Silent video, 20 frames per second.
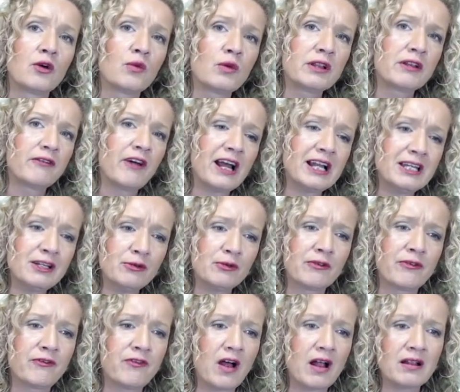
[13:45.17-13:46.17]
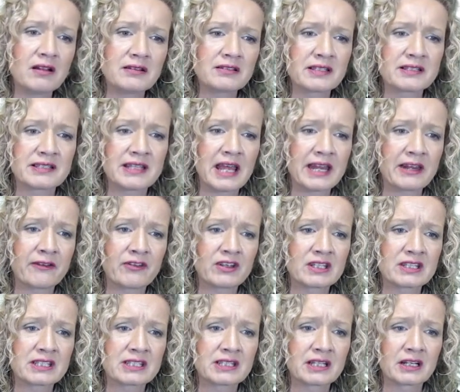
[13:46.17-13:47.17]
Well, the value of false is that if
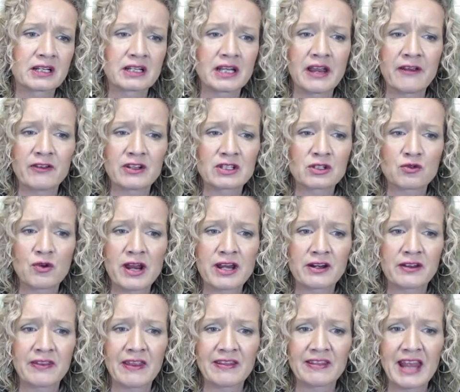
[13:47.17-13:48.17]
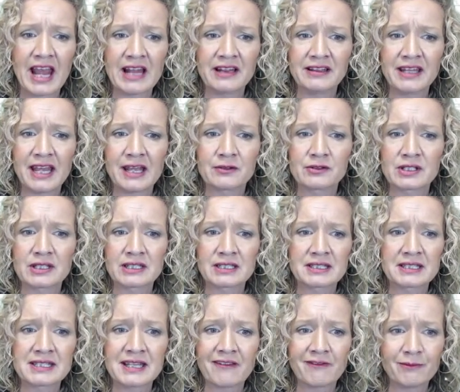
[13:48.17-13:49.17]
it's greater than 10,000,
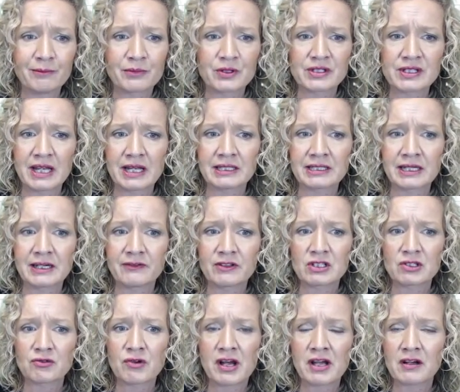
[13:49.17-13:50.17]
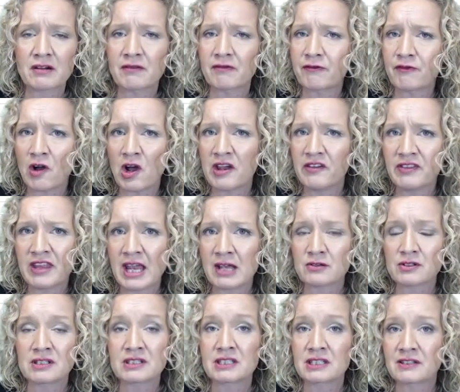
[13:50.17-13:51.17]
it's 7%. And if it's greater than
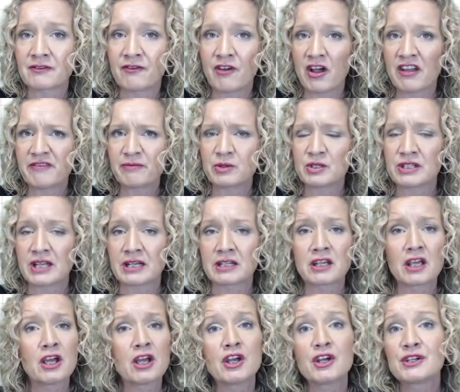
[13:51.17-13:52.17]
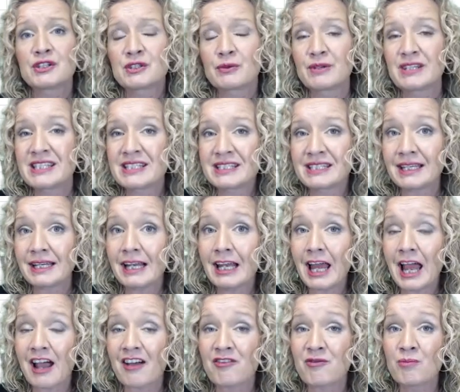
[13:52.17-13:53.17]
5,000, it's 5%. So we
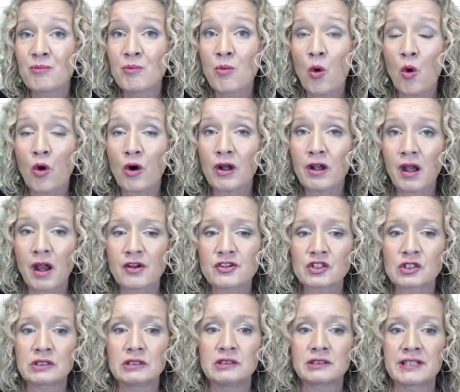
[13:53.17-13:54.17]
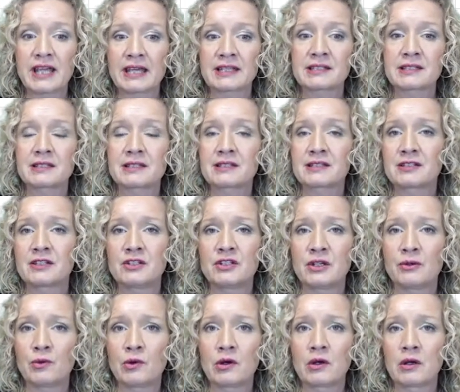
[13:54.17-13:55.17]
still have more logical tests to
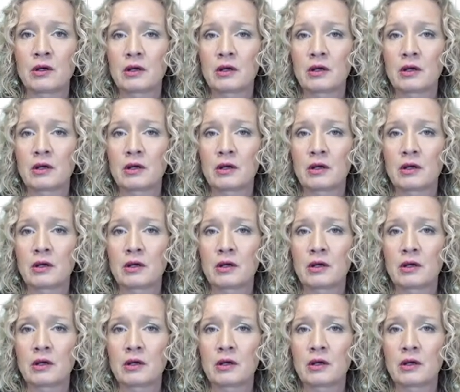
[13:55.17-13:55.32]
do.